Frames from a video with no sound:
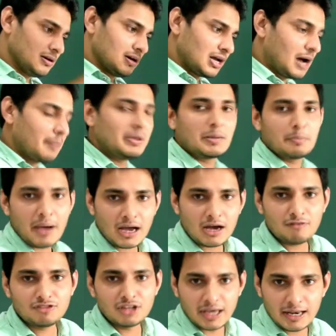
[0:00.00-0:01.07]
coming back of
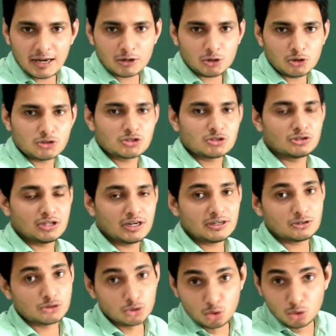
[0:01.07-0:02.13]
the electrons
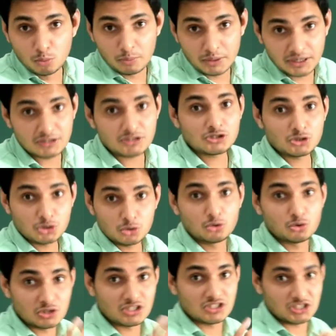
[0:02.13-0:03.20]
that to PS2
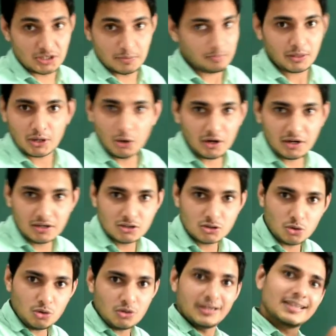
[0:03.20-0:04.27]
system. Got it? So
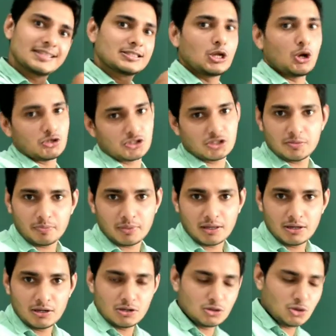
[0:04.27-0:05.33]
it is lost.
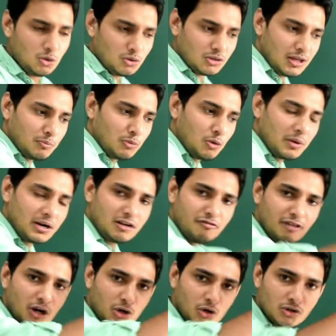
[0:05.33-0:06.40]
So the movement of
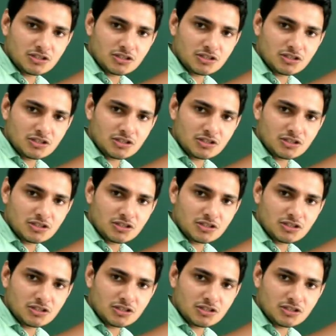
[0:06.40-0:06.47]
electrons